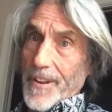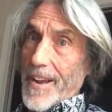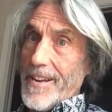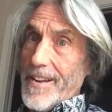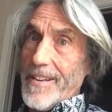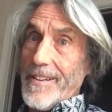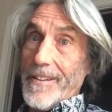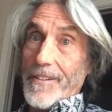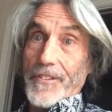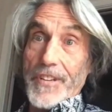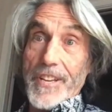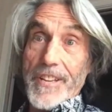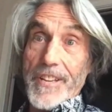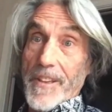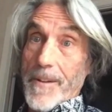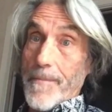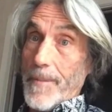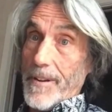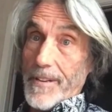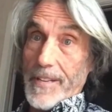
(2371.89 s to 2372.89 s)
I didn't see
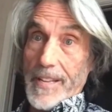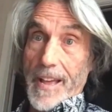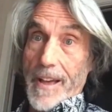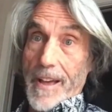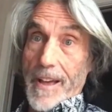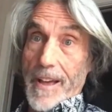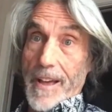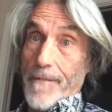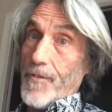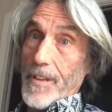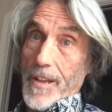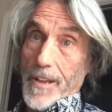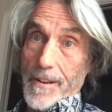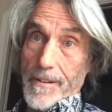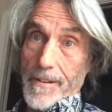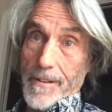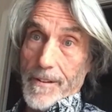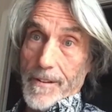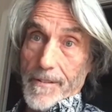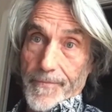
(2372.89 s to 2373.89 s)
them ever
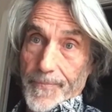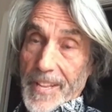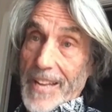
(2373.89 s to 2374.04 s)
again.